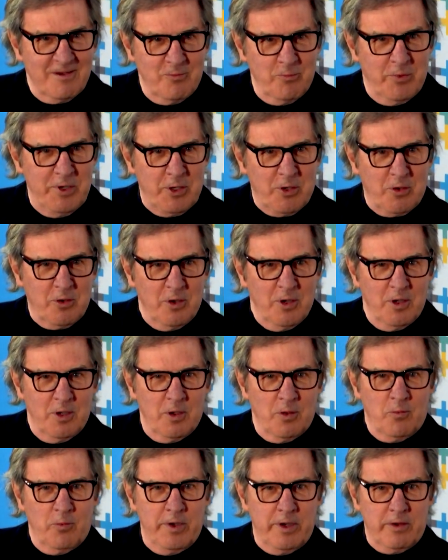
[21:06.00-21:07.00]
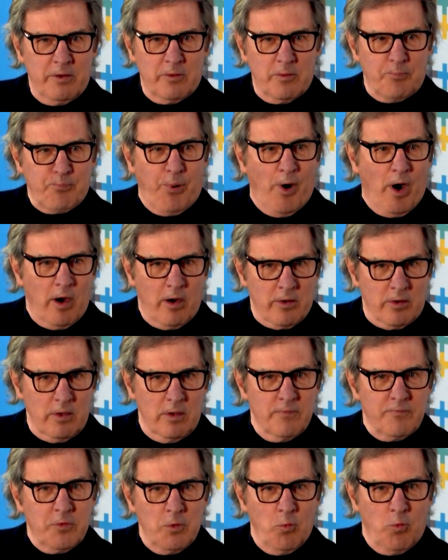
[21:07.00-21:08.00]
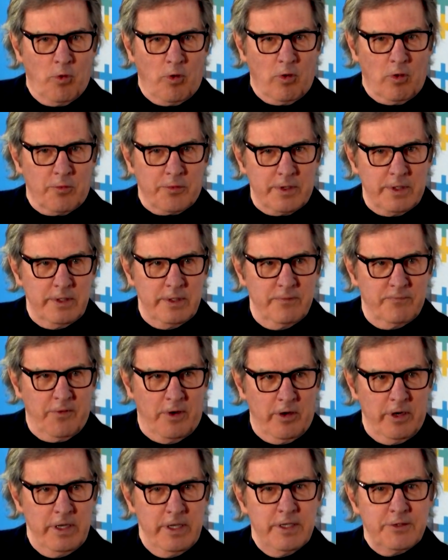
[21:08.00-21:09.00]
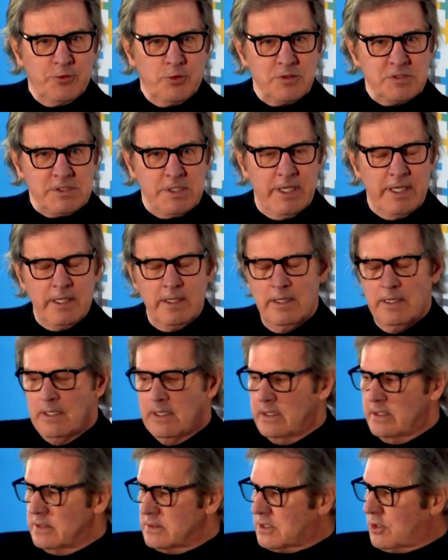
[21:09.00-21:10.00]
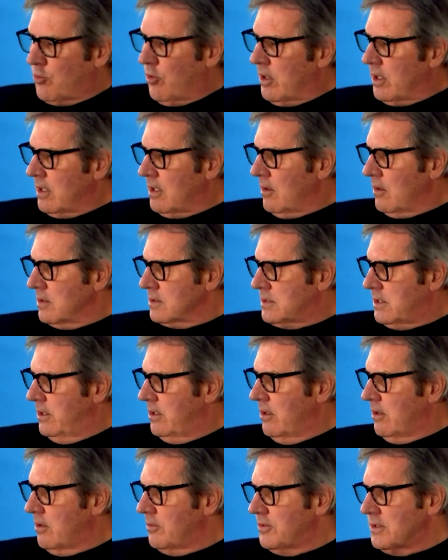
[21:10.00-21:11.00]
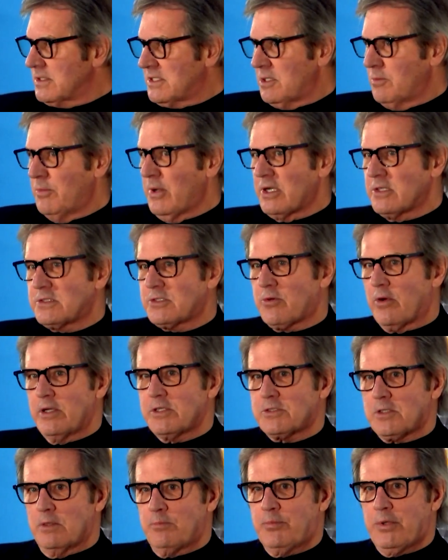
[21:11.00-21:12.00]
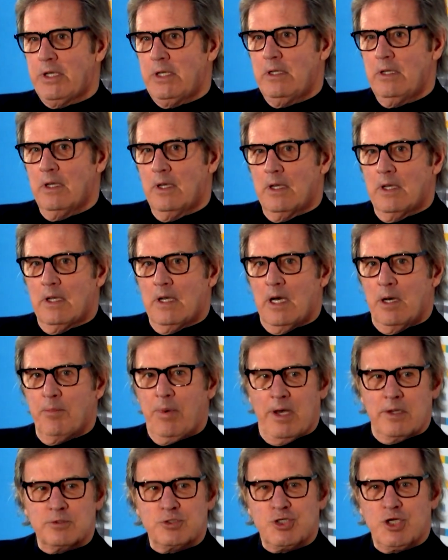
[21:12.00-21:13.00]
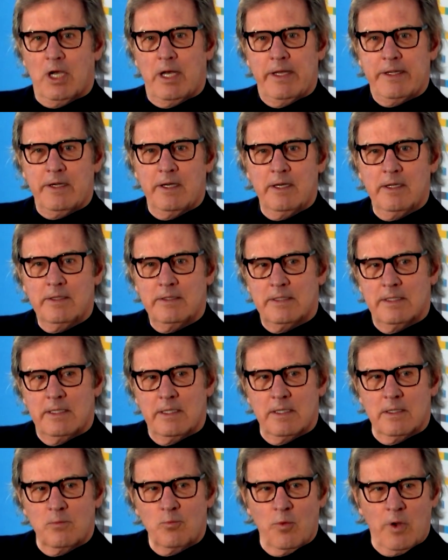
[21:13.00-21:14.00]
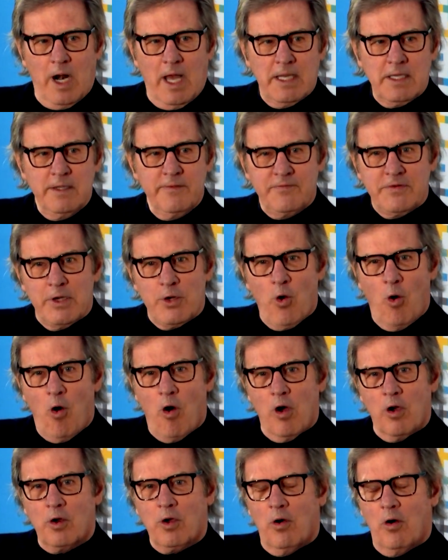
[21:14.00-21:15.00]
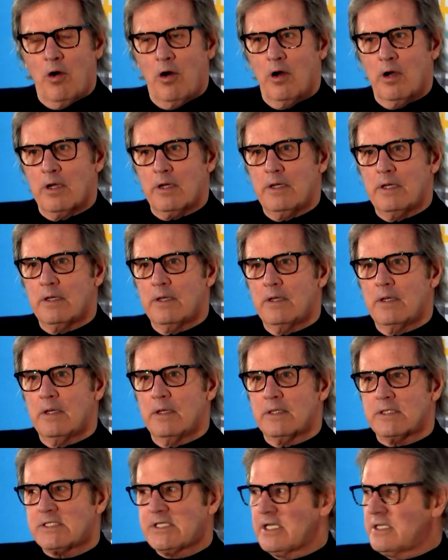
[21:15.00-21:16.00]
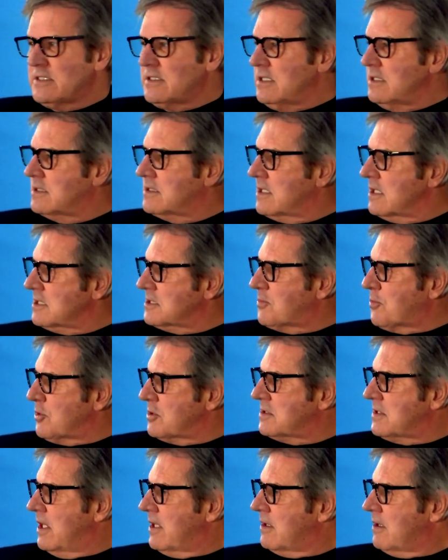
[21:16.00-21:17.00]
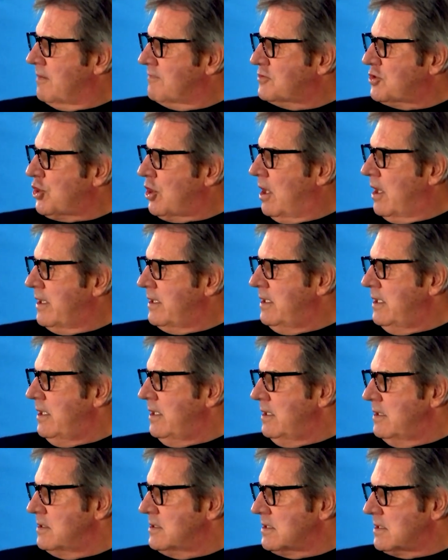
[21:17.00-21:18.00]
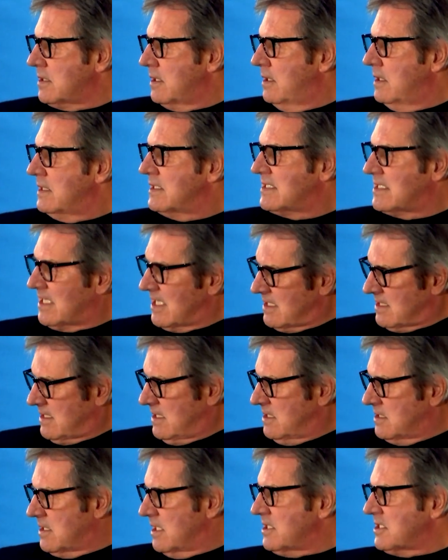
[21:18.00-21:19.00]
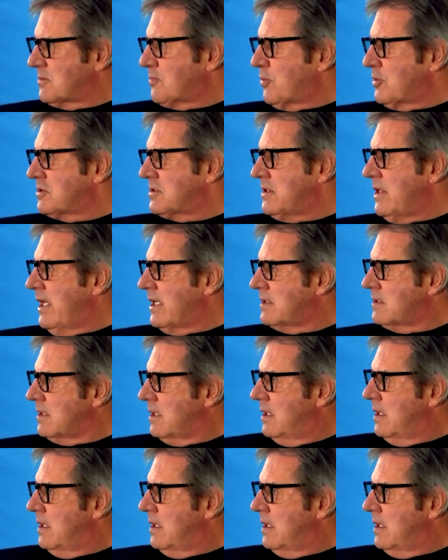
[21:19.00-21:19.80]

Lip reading: We're part of the world. Very interesting. As critical as you hear this administration be about China, when I lived in Hong Kong, 66% of Chinese, 66%